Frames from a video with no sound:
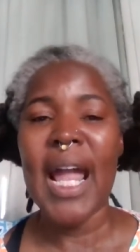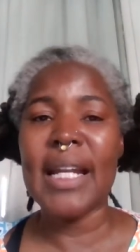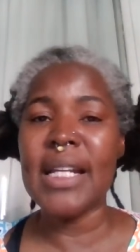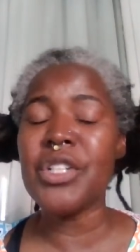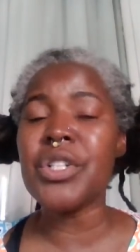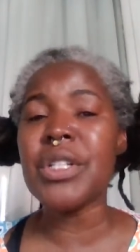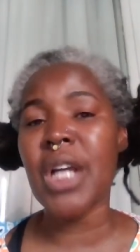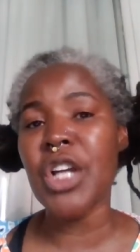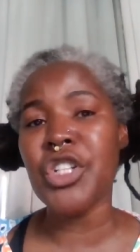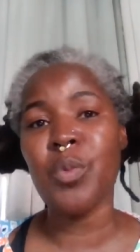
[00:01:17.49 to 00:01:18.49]
and each
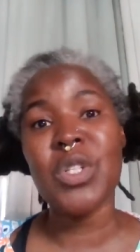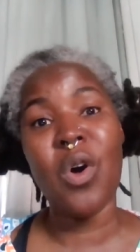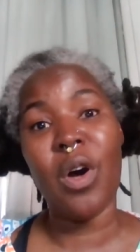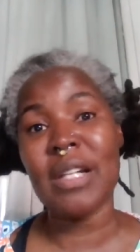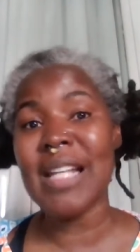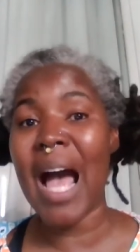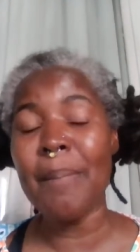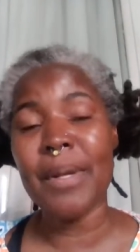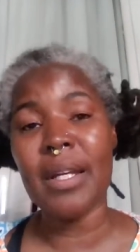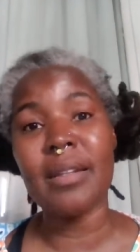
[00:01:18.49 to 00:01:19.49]
discussion was on a
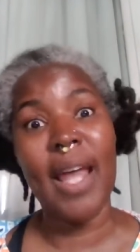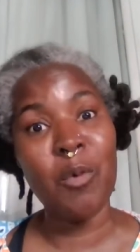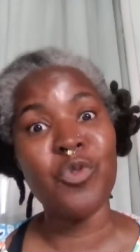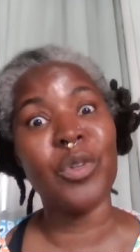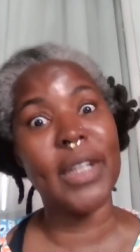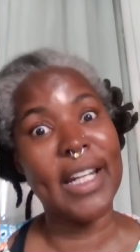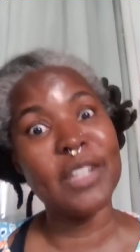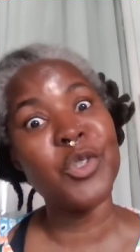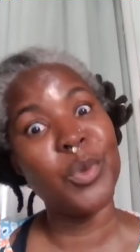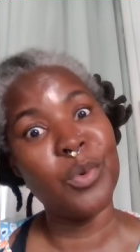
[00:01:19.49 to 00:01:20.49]
topic that was
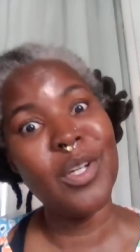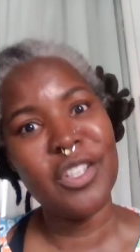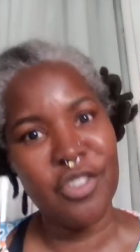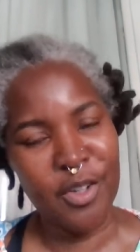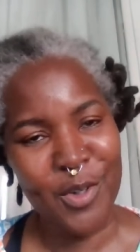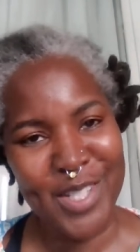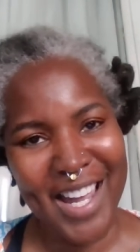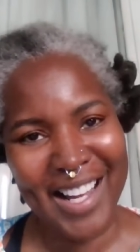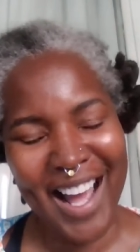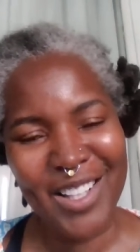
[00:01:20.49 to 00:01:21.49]
related to general
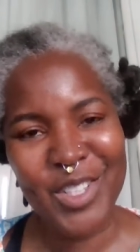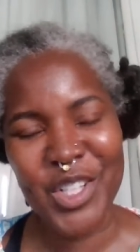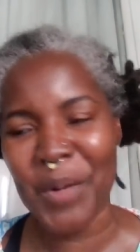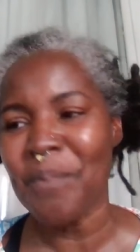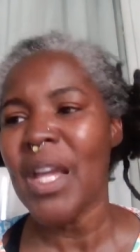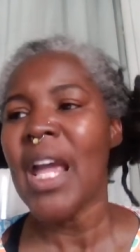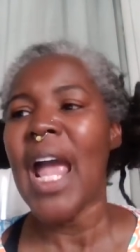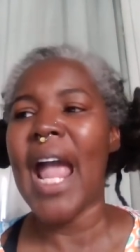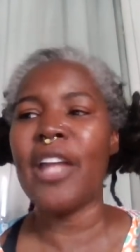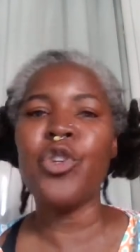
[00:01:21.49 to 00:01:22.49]
psychology.
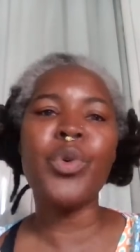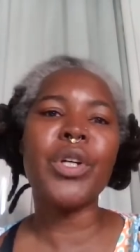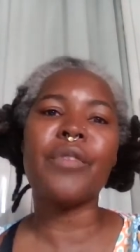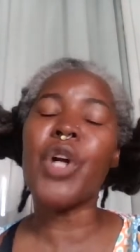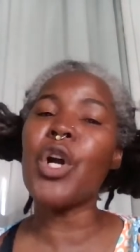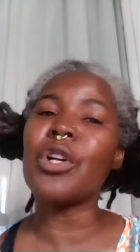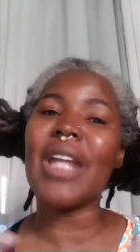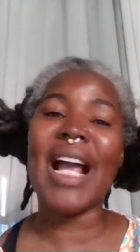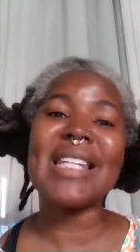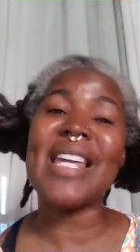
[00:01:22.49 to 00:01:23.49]
And you could have earned,
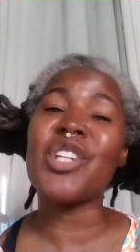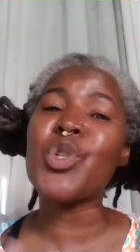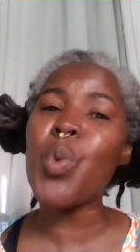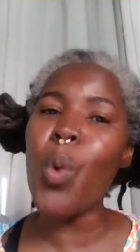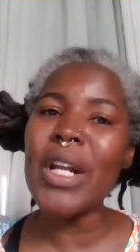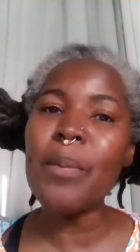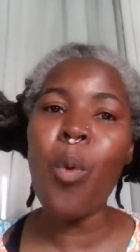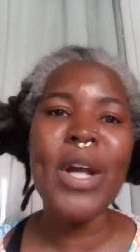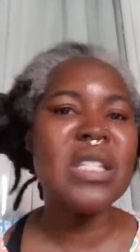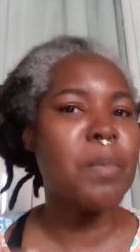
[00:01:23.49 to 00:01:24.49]
like I said, 20
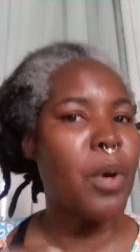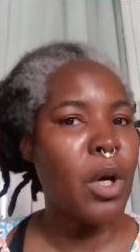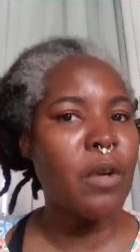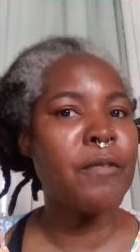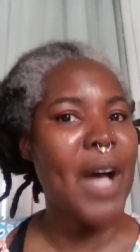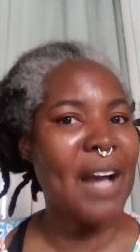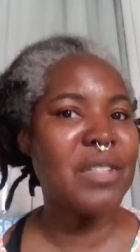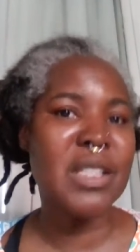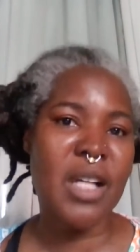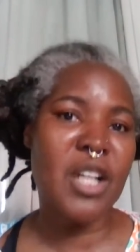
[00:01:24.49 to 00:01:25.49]
points per
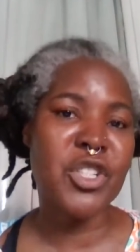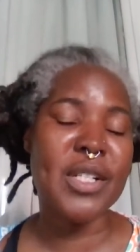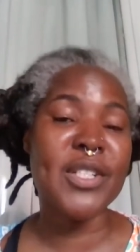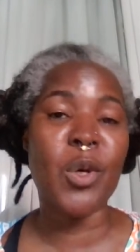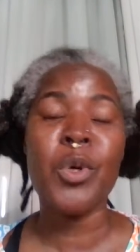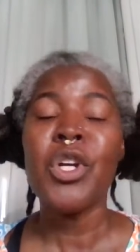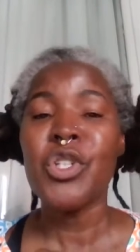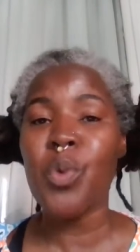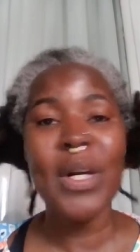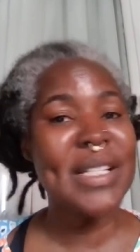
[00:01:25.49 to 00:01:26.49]
5 discussions. So
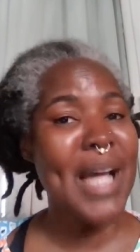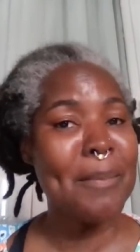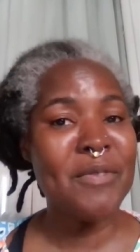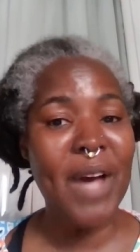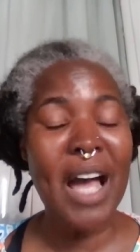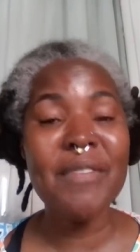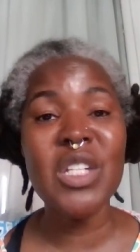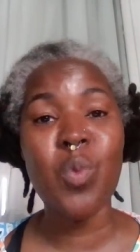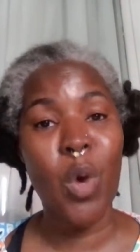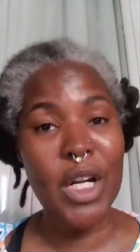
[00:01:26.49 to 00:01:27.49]
20 times 5
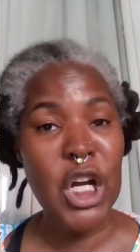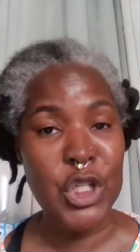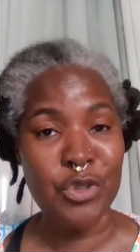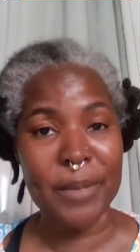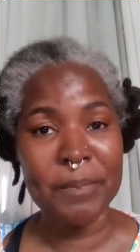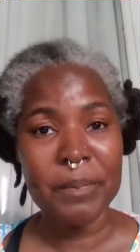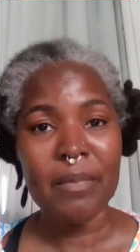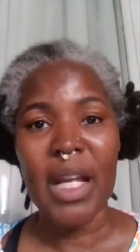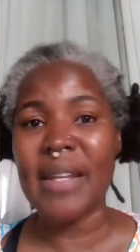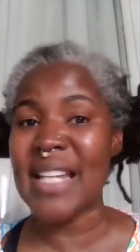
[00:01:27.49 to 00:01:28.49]
is 100.
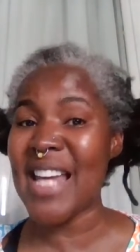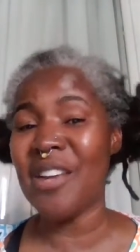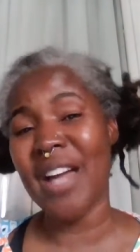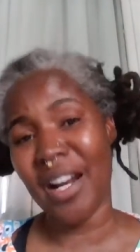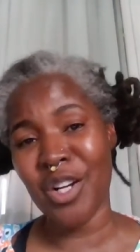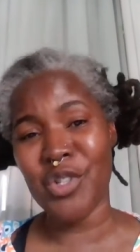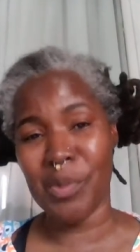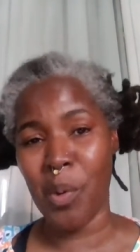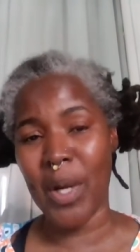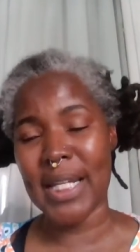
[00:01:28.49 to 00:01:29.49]
And that's how you got
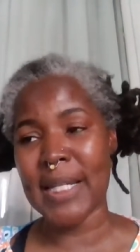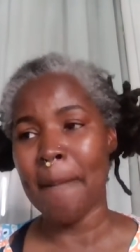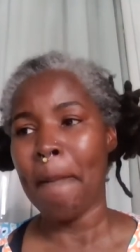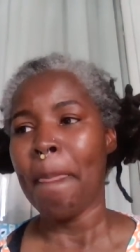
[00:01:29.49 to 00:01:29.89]
100 points.